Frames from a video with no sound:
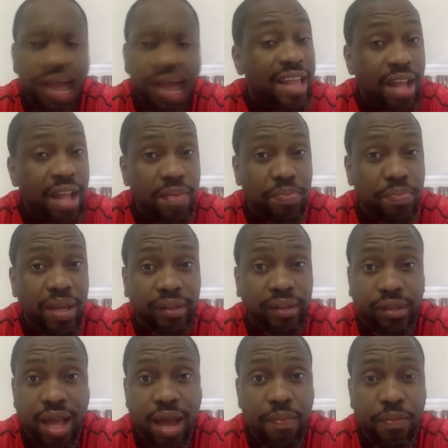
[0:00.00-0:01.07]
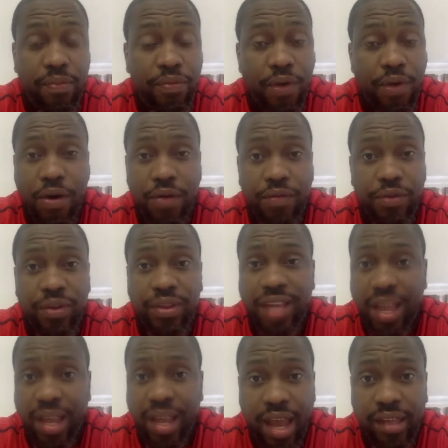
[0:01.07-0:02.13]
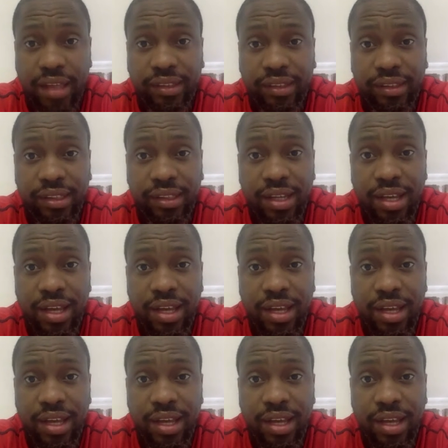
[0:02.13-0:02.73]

are not being stopped for over decades